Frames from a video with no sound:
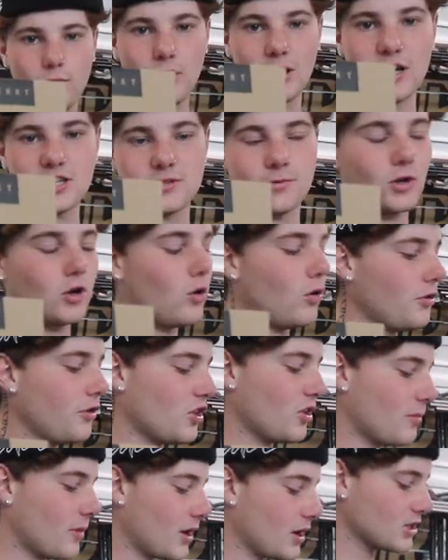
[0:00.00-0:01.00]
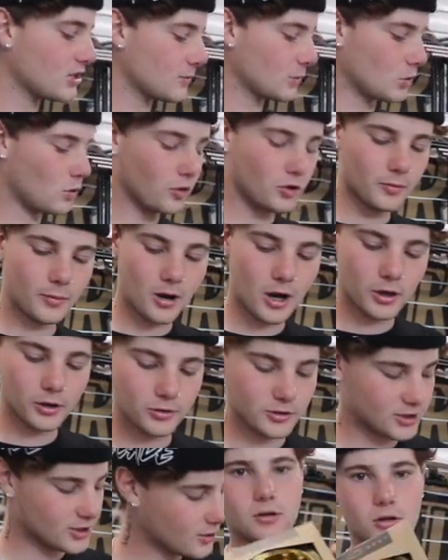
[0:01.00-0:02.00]
we got some gold in the mix, some gold
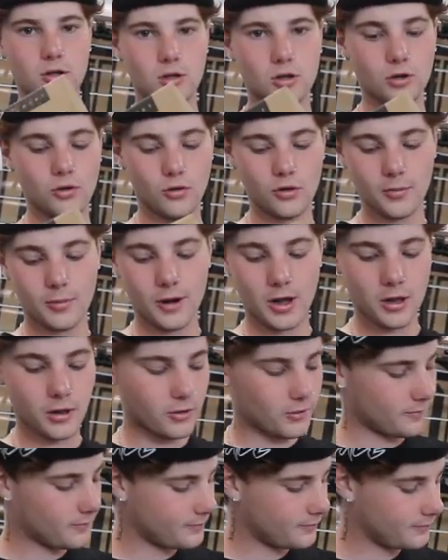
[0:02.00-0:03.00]
Apollos, gold Apollo,